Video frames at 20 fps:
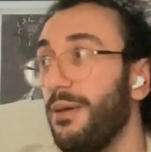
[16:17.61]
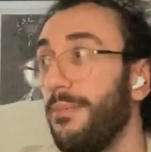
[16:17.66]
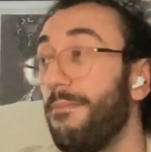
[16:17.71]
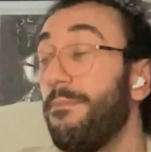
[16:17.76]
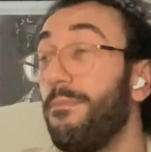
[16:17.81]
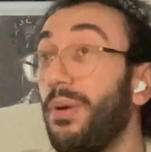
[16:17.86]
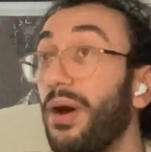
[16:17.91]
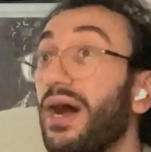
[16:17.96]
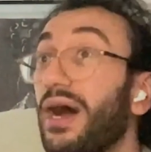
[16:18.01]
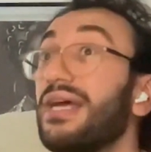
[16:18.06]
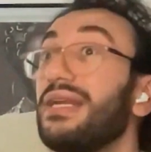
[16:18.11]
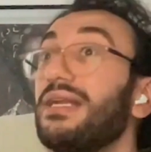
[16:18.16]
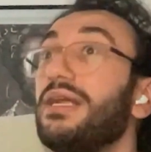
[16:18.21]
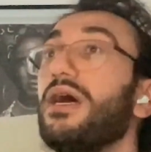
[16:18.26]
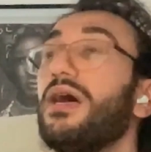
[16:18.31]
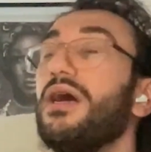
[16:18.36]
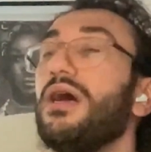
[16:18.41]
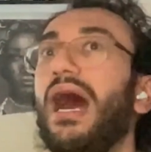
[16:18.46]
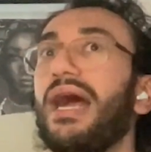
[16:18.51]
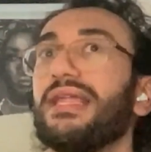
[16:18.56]

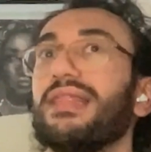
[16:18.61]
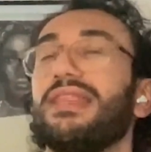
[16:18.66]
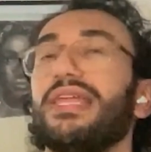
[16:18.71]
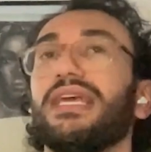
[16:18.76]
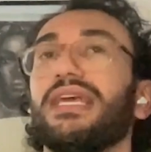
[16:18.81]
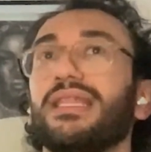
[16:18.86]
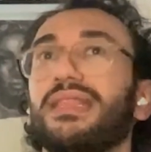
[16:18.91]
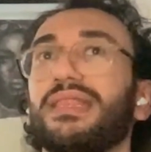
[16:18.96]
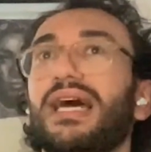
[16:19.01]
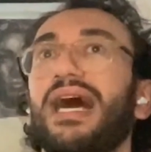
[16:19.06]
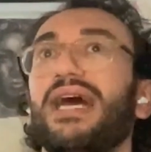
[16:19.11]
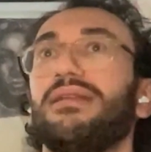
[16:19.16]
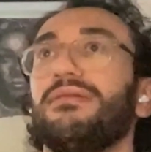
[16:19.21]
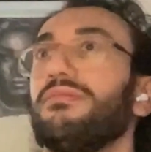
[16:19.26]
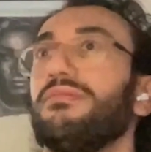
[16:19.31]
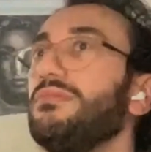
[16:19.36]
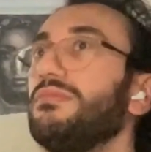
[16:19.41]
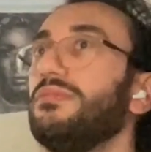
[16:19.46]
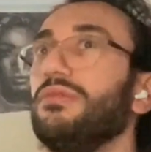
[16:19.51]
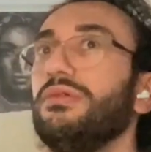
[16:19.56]
But I think
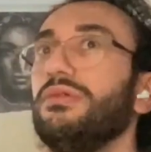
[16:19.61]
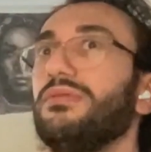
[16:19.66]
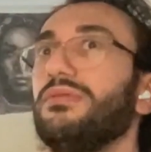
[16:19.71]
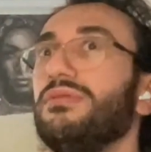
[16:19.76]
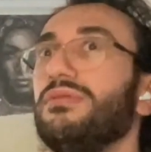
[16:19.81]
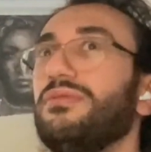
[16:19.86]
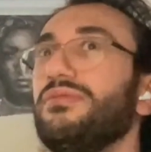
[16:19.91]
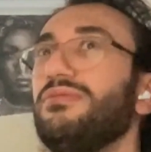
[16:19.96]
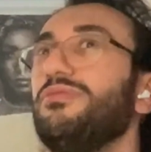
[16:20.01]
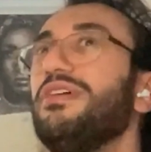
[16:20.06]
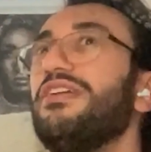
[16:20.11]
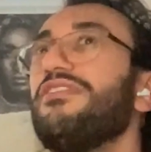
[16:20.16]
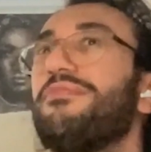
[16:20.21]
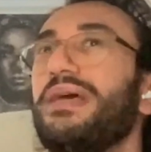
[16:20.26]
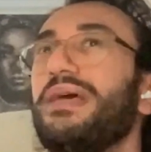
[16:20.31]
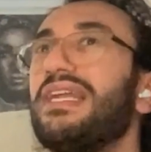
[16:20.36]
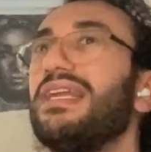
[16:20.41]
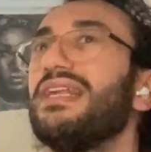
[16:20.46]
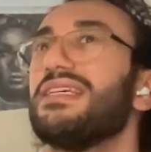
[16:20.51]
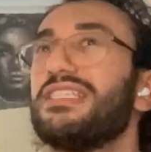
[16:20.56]
that we've
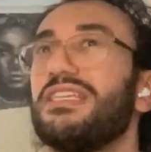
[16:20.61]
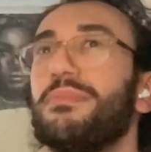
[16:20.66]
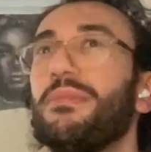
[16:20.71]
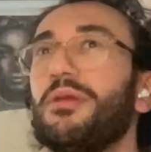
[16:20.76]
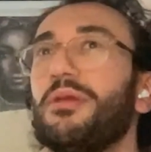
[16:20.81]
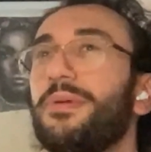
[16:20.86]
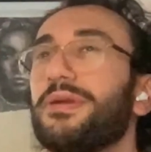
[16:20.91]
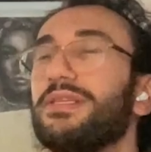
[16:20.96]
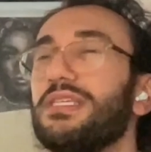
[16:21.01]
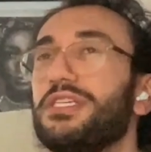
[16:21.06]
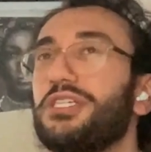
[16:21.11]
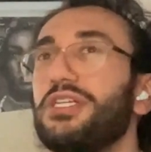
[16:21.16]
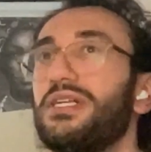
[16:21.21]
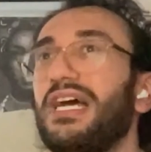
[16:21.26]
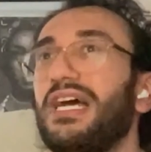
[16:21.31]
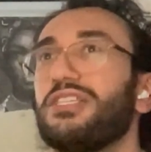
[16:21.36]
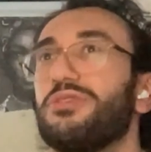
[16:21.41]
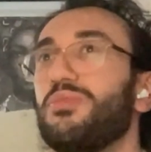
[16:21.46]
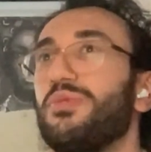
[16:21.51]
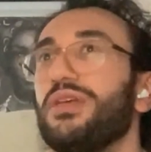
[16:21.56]
been in a similar
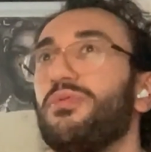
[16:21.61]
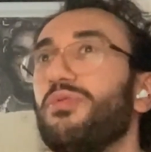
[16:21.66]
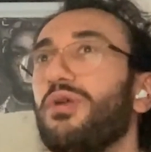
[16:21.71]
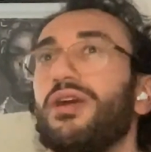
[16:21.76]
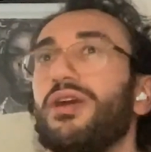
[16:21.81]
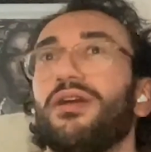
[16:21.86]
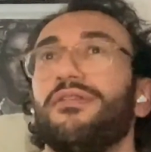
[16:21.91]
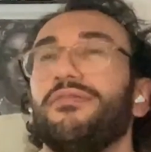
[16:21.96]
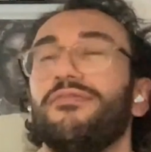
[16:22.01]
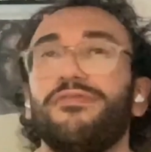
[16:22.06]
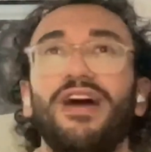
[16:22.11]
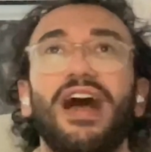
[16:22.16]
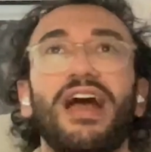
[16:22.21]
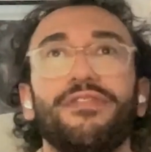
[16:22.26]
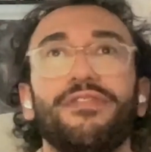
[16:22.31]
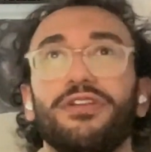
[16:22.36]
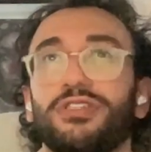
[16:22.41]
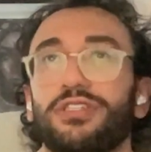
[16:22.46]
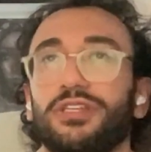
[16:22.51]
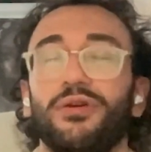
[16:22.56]
position as we were
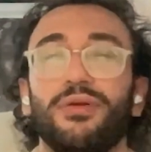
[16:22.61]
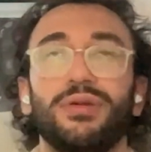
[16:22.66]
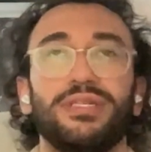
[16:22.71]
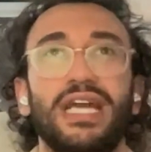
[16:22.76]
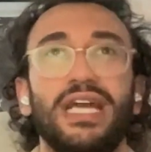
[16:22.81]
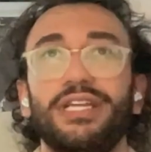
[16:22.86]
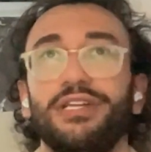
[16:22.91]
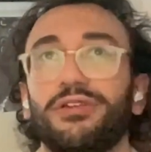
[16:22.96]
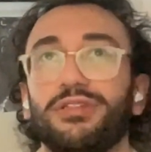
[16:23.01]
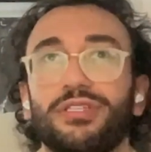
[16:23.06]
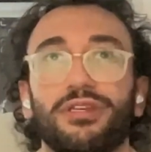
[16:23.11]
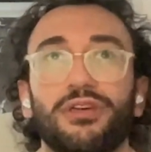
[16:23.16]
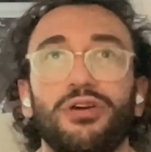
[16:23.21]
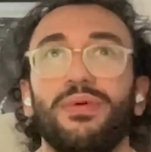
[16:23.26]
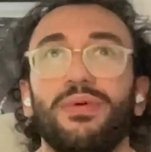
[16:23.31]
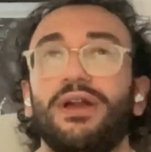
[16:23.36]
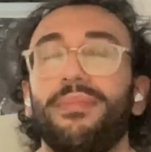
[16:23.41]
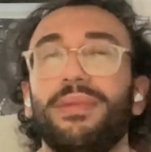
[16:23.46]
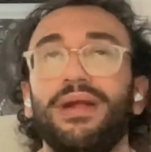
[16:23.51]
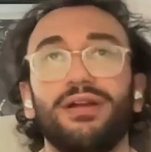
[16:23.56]
5 years ago or 10 years
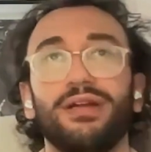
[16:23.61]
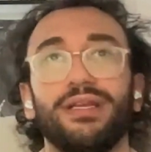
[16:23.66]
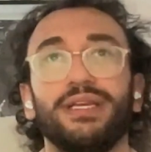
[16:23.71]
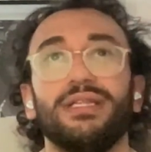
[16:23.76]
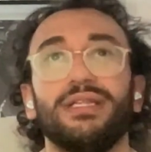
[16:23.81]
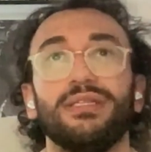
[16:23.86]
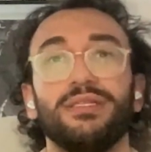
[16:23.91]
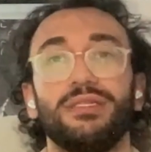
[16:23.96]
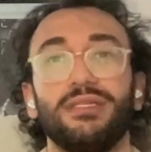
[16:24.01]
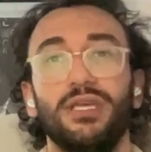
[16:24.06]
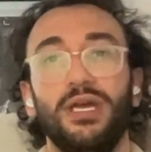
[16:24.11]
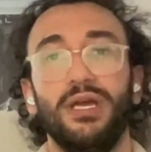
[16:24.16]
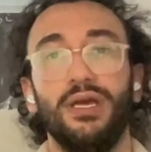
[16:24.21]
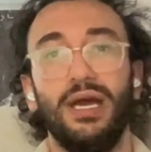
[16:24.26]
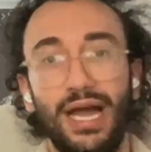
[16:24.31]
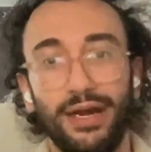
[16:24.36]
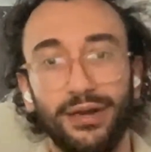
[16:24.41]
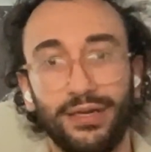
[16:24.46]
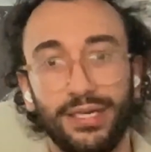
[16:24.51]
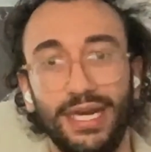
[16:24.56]
ago, where Americans
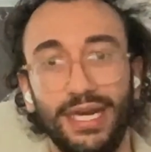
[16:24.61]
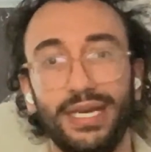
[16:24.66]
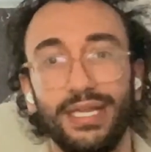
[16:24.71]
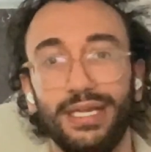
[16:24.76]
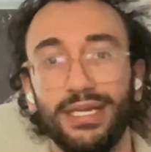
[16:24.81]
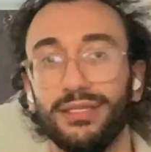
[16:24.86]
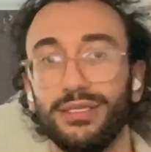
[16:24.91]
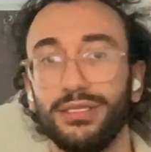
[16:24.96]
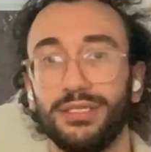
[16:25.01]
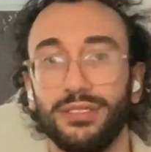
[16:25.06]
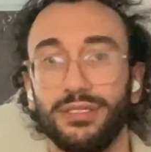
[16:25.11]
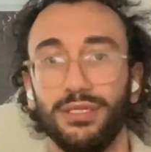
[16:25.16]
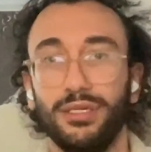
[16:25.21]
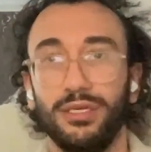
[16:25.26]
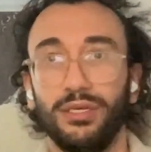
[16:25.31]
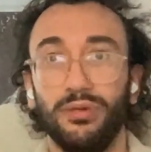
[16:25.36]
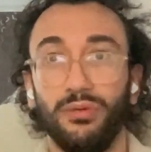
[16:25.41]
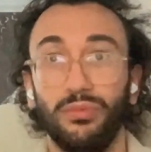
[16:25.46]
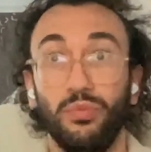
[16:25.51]
hire Canadians.